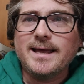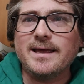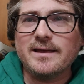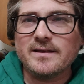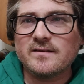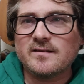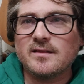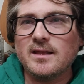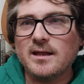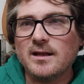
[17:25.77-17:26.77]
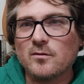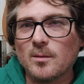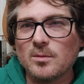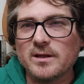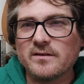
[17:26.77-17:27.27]
is the
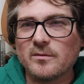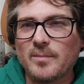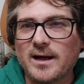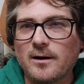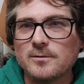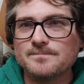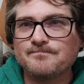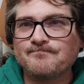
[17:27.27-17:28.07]
grumblings about